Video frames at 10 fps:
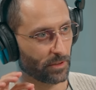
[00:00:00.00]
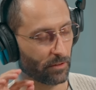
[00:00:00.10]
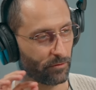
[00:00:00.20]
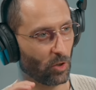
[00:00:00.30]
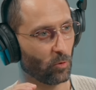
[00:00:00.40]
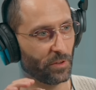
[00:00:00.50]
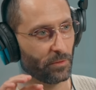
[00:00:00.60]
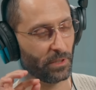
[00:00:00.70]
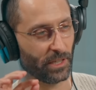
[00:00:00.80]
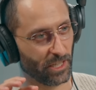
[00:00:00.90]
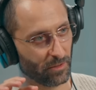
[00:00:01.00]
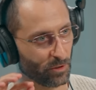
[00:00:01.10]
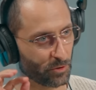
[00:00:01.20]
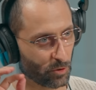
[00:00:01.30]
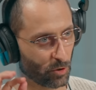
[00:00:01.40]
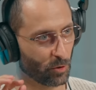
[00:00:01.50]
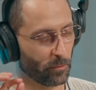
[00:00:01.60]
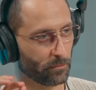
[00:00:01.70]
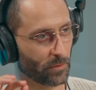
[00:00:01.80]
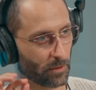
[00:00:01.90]
I've always been able to go
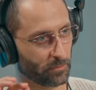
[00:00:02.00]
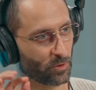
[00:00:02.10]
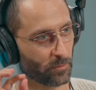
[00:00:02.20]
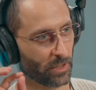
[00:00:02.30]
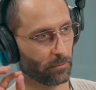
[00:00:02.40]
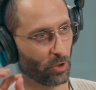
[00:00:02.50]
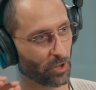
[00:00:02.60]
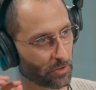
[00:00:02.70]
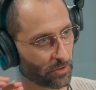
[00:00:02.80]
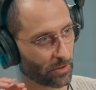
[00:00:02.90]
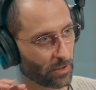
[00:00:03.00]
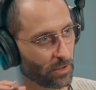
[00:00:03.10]
up to my boss,